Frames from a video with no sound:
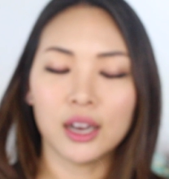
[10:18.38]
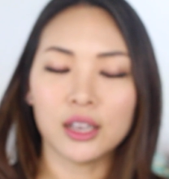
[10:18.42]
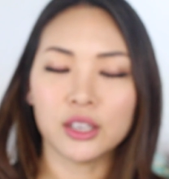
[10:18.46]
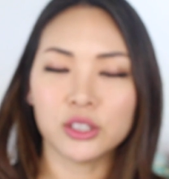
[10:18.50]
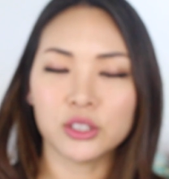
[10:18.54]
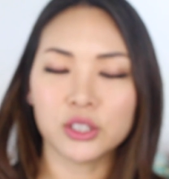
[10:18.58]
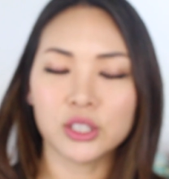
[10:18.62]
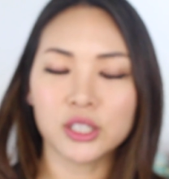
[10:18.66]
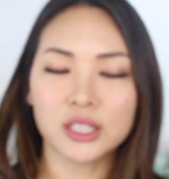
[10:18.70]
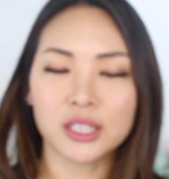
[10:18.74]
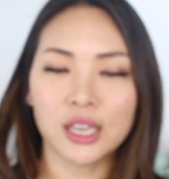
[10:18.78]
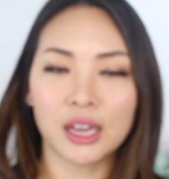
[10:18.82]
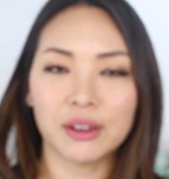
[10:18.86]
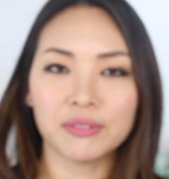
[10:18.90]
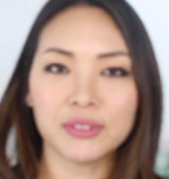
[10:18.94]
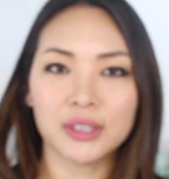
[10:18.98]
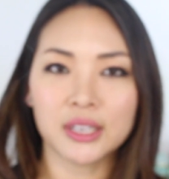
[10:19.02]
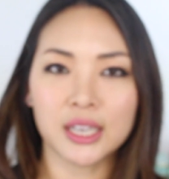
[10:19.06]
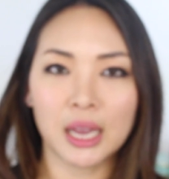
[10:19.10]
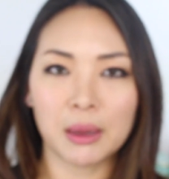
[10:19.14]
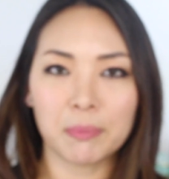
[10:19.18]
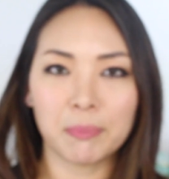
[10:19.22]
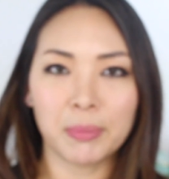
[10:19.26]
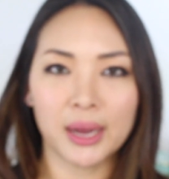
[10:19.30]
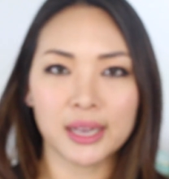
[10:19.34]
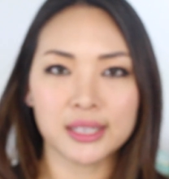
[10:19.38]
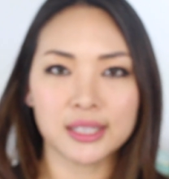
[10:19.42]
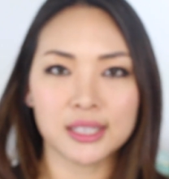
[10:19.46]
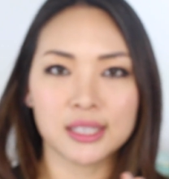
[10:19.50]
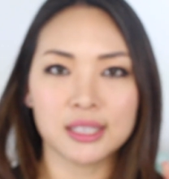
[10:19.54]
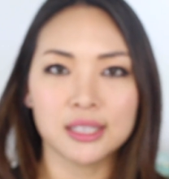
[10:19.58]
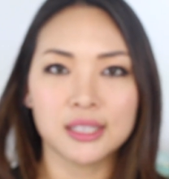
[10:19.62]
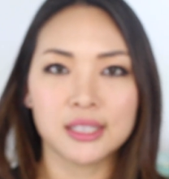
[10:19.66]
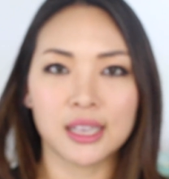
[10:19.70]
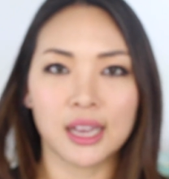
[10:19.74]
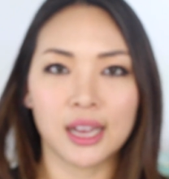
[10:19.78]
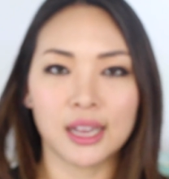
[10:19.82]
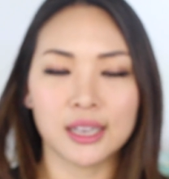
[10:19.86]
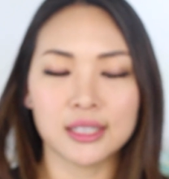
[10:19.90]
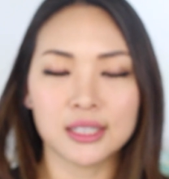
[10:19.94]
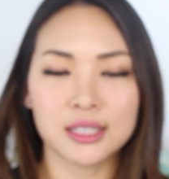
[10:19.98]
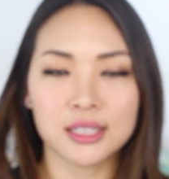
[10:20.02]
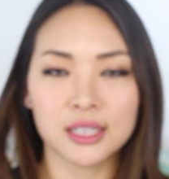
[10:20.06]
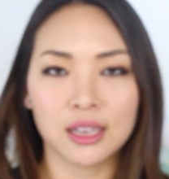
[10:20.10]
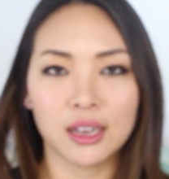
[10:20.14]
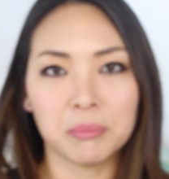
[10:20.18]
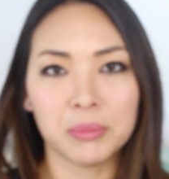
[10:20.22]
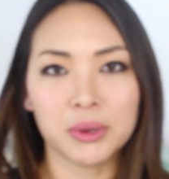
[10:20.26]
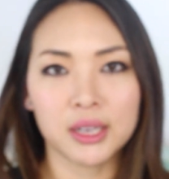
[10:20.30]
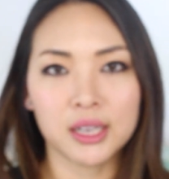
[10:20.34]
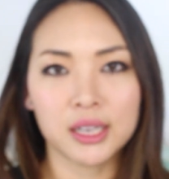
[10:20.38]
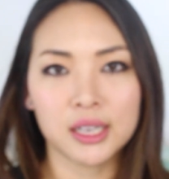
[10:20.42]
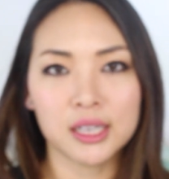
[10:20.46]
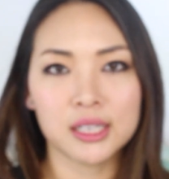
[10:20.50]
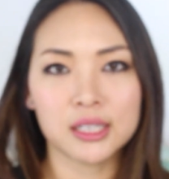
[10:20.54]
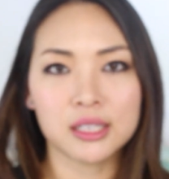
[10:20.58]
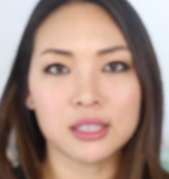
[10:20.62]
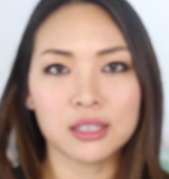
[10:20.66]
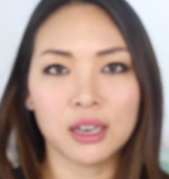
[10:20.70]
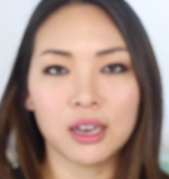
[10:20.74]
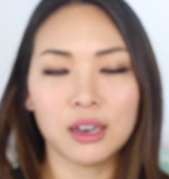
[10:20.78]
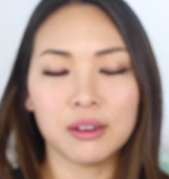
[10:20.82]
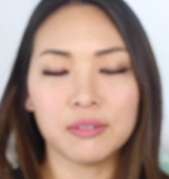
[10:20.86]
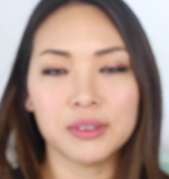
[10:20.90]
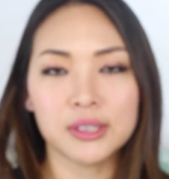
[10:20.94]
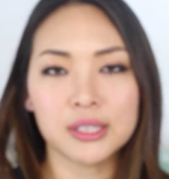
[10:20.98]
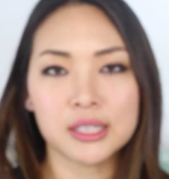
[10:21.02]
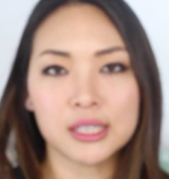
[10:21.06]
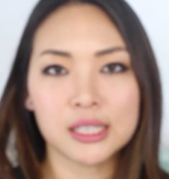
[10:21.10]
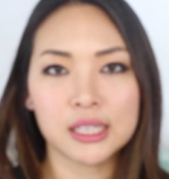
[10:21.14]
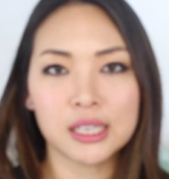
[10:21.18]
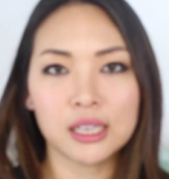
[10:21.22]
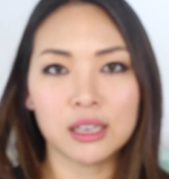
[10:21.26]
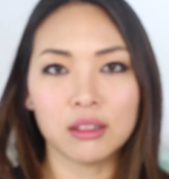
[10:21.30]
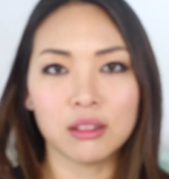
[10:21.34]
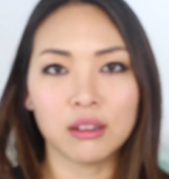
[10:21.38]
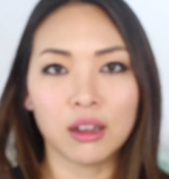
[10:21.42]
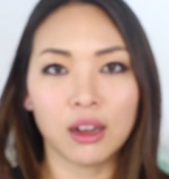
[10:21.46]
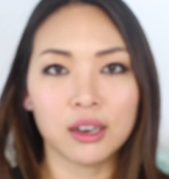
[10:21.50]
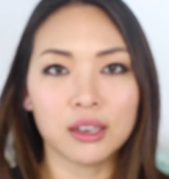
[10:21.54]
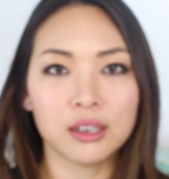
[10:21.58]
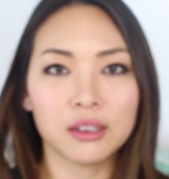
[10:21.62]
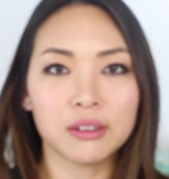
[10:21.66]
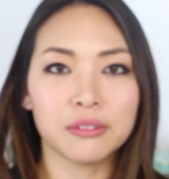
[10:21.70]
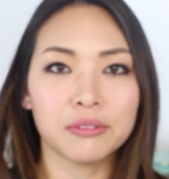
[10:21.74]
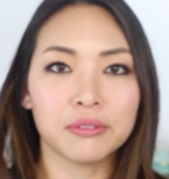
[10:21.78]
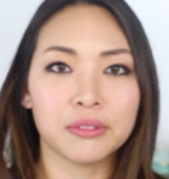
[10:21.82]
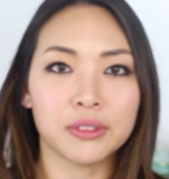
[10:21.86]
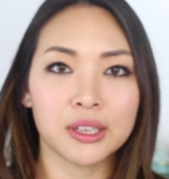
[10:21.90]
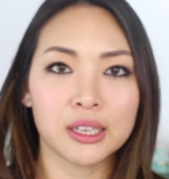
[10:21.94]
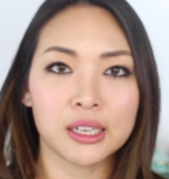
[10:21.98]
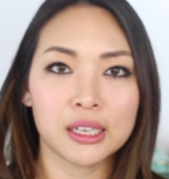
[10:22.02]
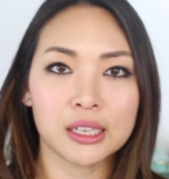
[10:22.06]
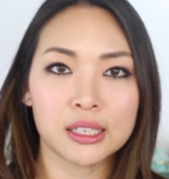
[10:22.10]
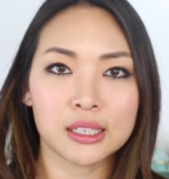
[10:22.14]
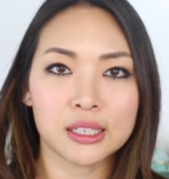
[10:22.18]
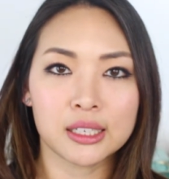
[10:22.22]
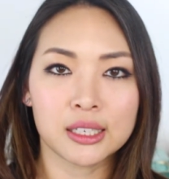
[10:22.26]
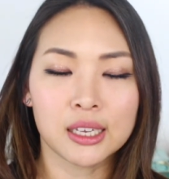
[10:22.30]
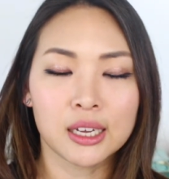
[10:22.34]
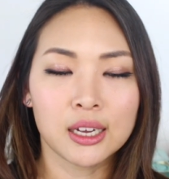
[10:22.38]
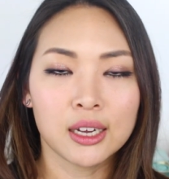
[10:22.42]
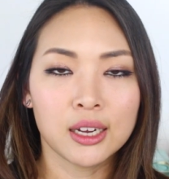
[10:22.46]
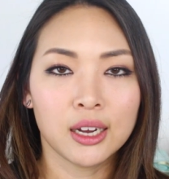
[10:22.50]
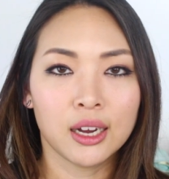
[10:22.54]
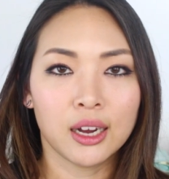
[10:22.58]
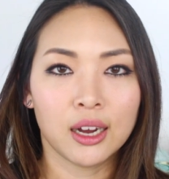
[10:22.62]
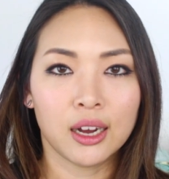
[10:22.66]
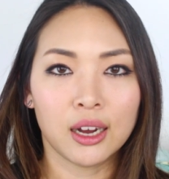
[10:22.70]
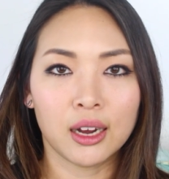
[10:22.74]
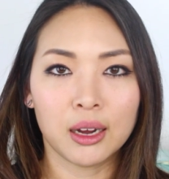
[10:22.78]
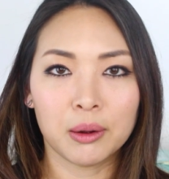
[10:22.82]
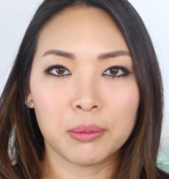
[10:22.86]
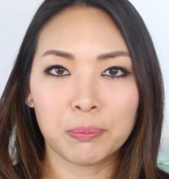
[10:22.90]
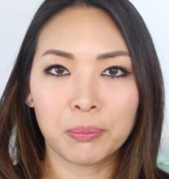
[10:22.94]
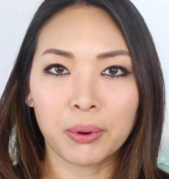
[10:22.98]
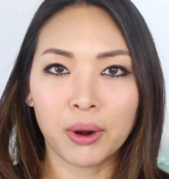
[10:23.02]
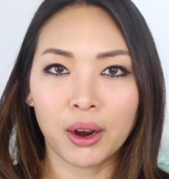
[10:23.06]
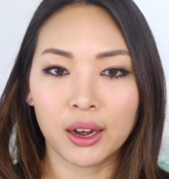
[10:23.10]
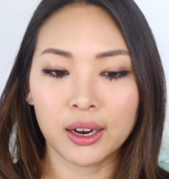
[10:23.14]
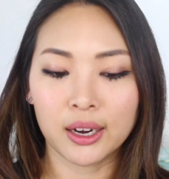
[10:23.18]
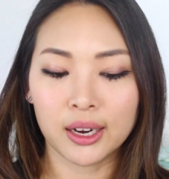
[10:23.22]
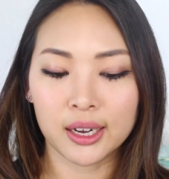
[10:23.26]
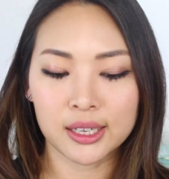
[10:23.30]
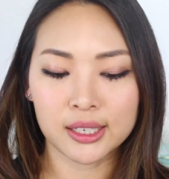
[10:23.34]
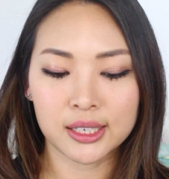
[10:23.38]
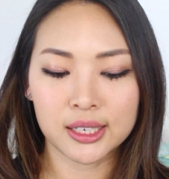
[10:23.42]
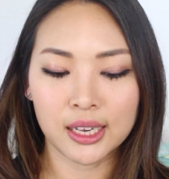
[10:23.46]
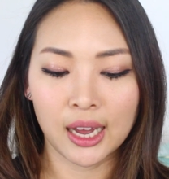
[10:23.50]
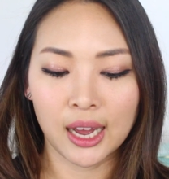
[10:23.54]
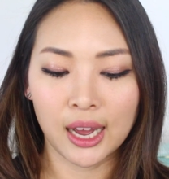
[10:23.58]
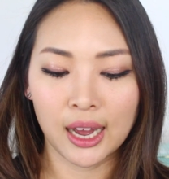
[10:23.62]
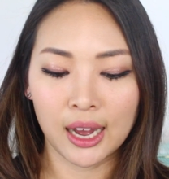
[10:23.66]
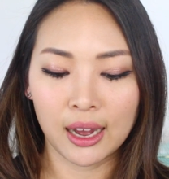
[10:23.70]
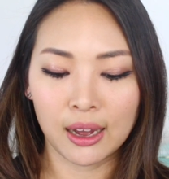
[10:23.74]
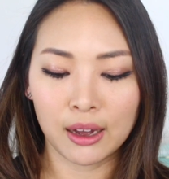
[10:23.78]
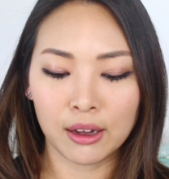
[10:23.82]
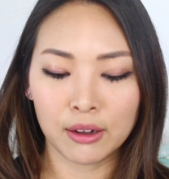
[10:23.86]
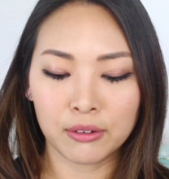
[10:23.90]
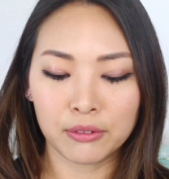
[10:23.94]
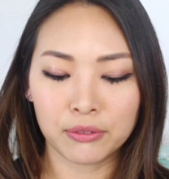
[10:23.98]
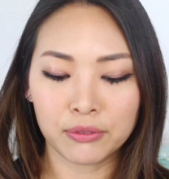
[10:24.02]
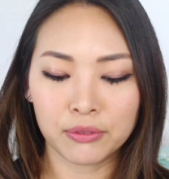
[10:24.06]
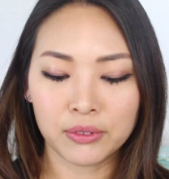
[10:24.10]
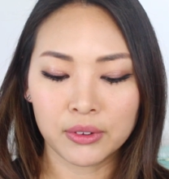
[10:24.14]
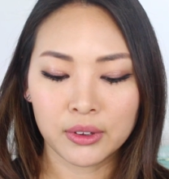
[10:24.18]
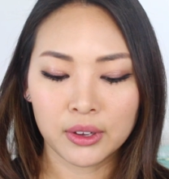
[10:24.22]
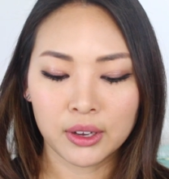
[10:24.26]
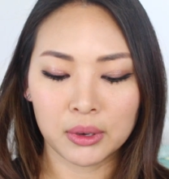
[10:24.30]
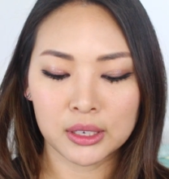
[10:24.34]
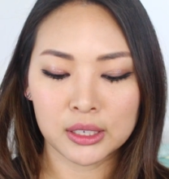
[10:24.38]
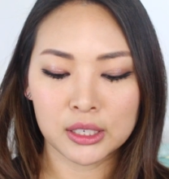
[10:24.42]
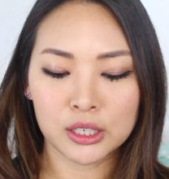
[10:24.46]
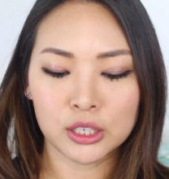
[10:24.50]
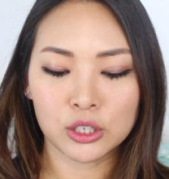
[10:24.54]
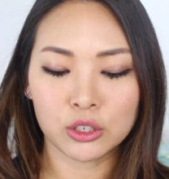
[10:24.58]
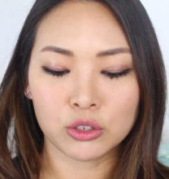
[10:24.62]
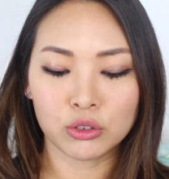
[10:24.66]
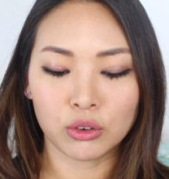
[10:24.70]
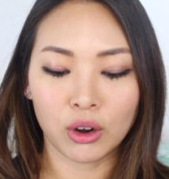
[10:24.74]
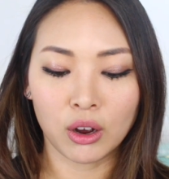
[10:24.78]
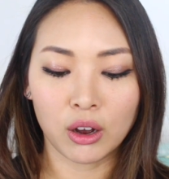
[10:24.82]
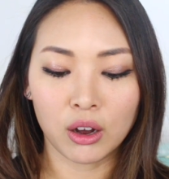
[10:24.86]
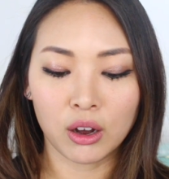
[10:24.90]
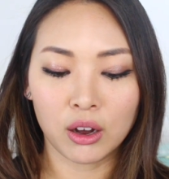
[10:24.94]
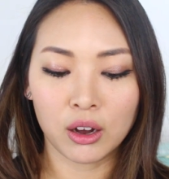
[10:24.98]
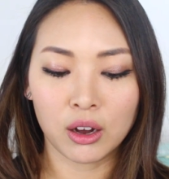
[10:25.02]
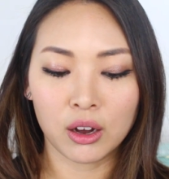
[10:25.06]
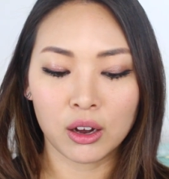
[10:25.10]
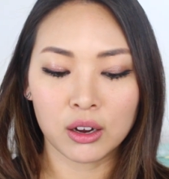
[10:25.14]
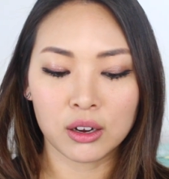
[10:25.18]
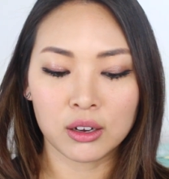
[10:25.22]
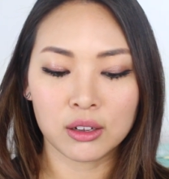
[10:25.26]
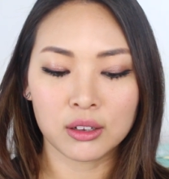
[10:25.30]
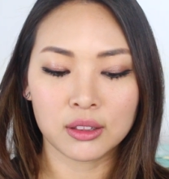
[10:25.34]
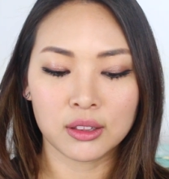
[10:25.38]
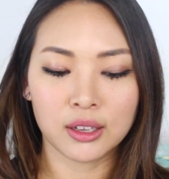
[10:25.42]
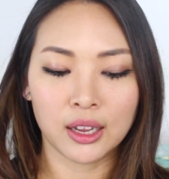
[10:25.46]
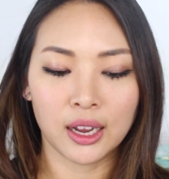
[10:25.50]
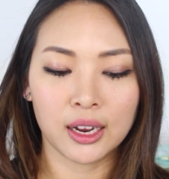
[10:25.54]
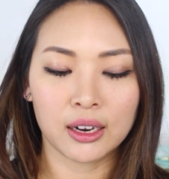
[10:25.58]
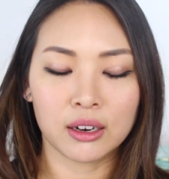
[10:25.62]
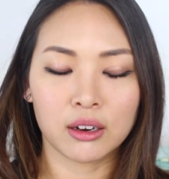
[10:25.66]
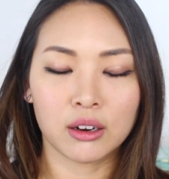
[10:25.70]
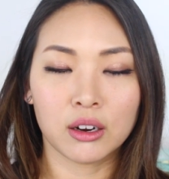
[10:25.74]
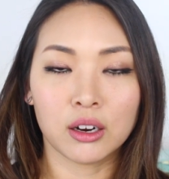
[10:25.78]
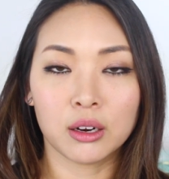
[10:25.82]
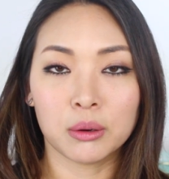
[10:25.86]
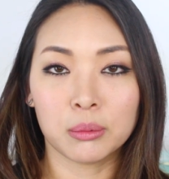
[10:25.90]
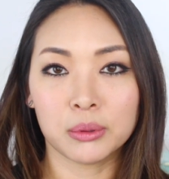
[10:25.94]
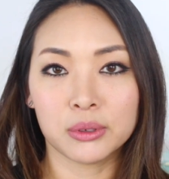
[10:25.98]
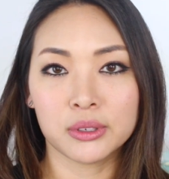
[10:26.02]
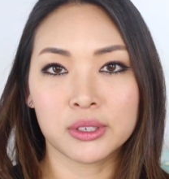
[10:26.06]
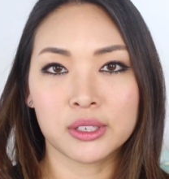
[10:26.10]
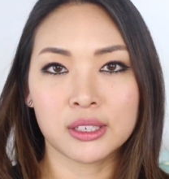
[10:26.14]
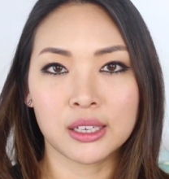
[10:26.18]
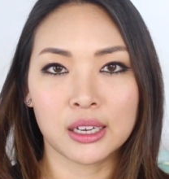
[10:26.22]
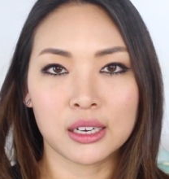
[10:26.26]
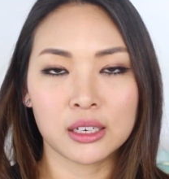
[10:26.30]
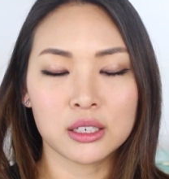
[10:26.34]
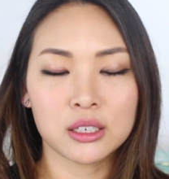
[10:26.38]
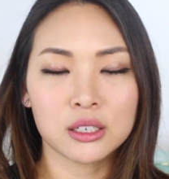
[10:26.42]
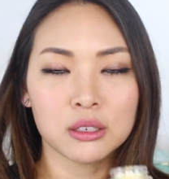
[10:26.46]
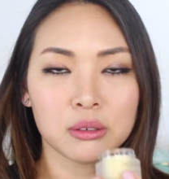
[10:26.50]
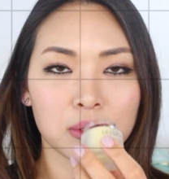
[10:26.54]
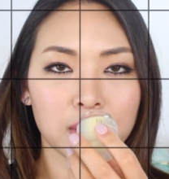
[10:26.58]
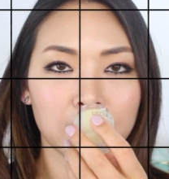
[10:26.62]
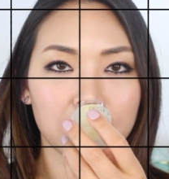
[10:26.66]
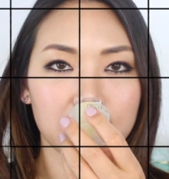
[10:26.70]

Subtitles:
You just have to get past the scent, because obviously a lot of these products have a strong like herbal scent to